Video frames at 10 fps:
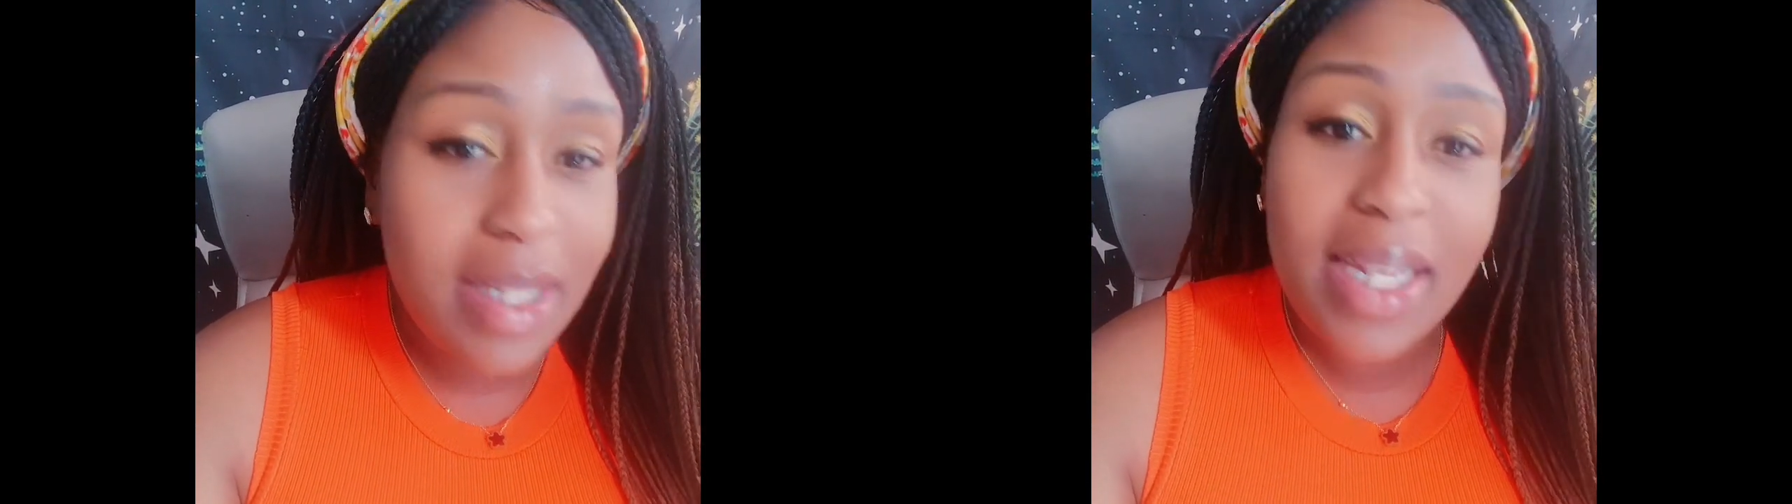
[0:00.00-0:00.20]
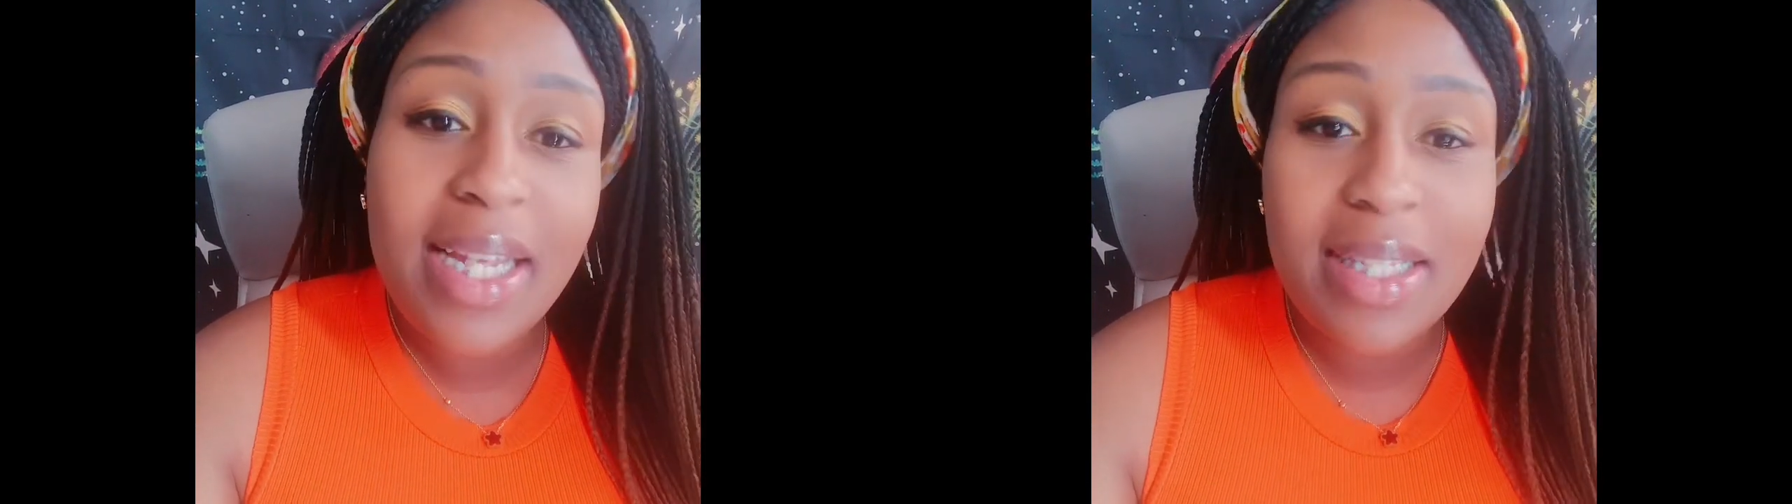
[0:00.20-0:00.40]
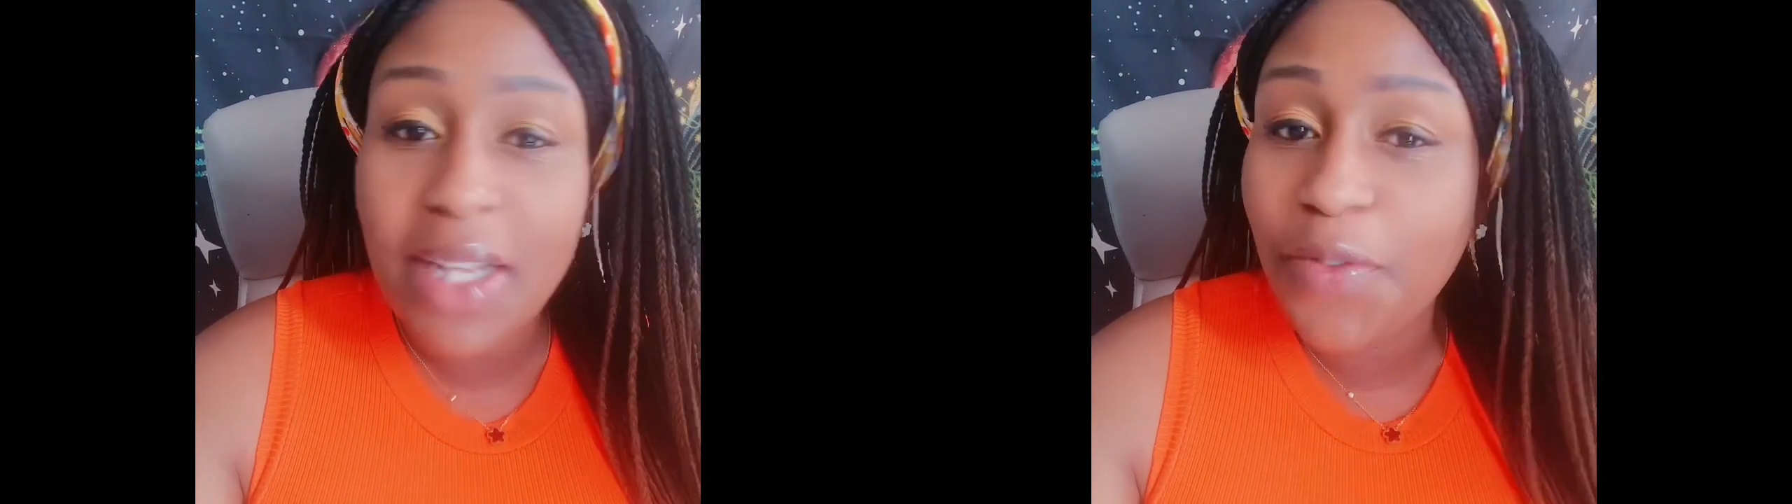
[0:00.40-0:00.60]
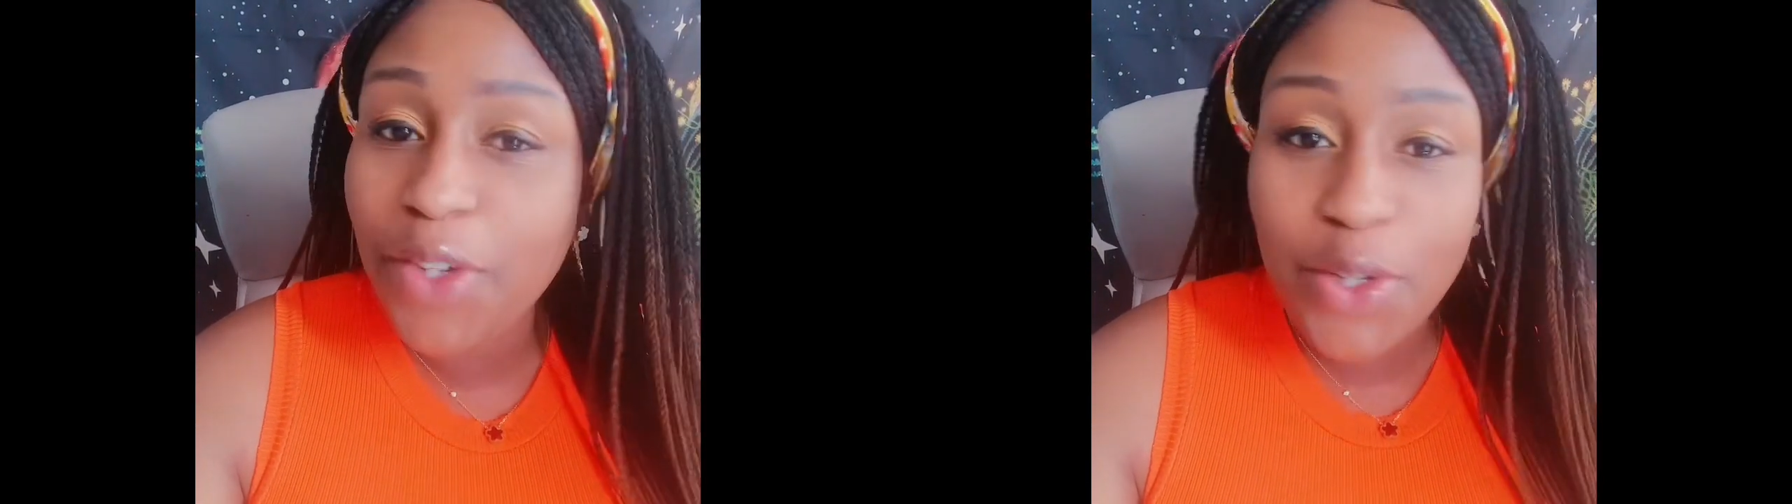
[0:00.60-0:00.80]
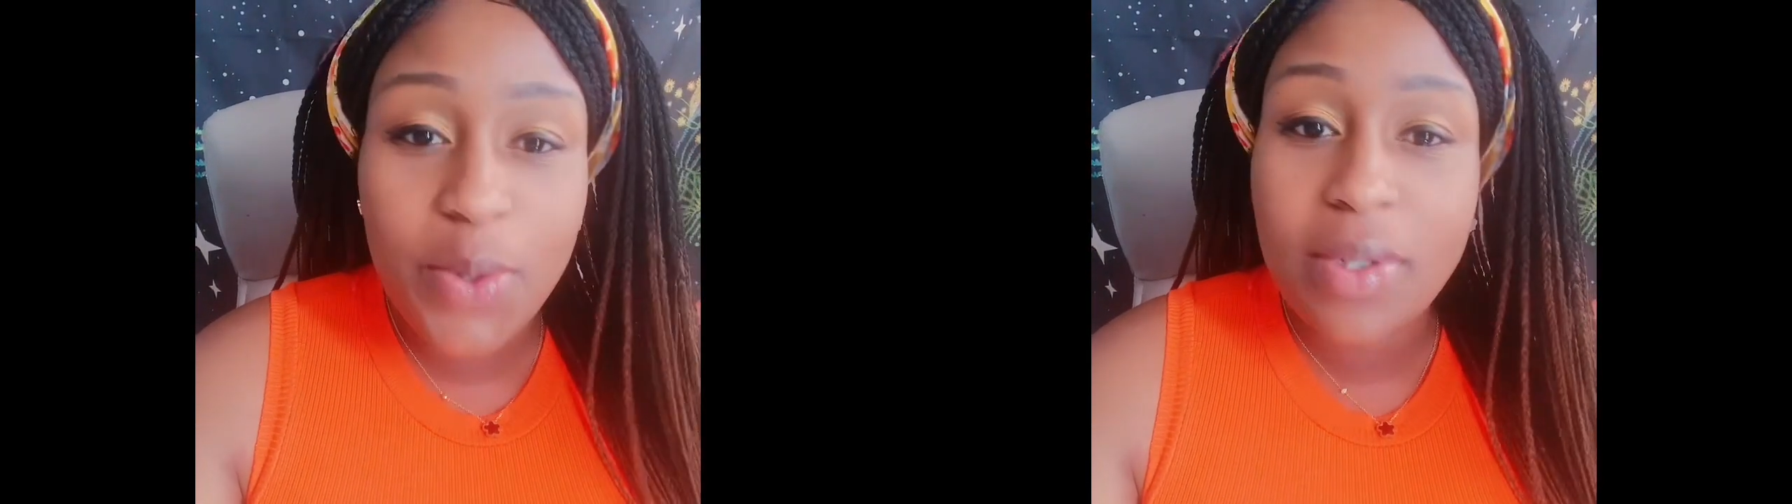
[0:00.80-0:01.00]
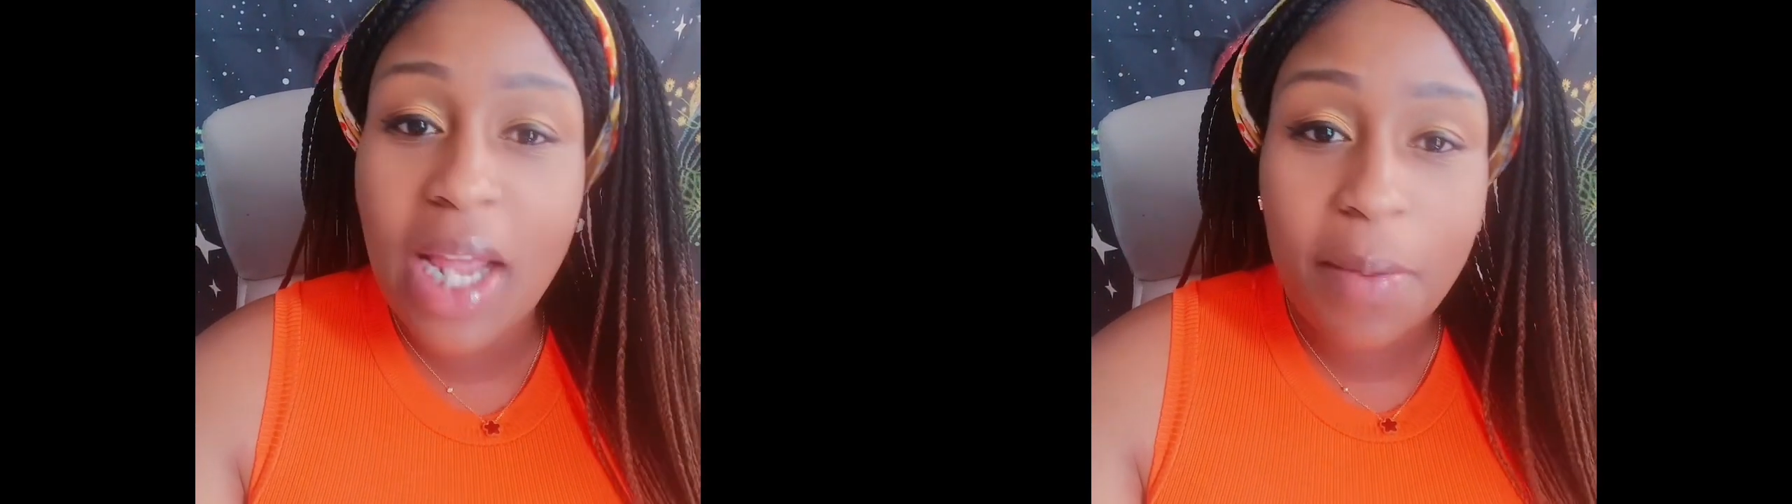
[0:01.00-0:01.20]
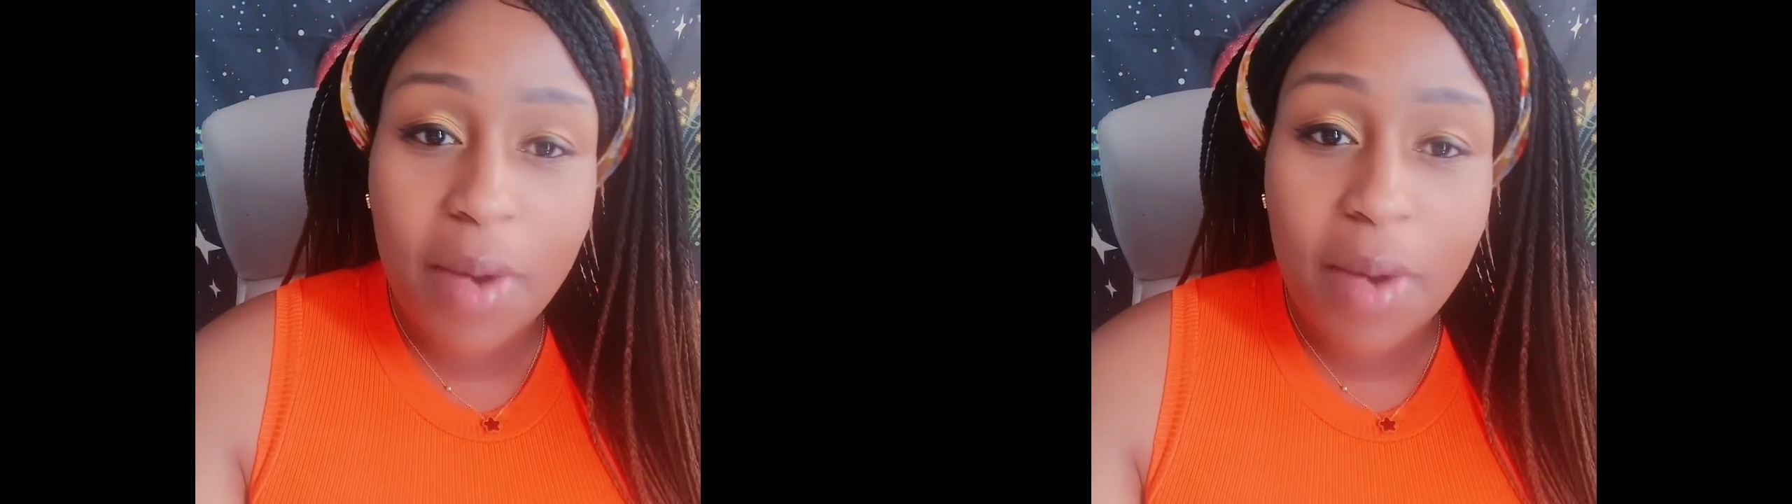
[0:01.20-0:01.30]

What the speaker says: easy for dudes like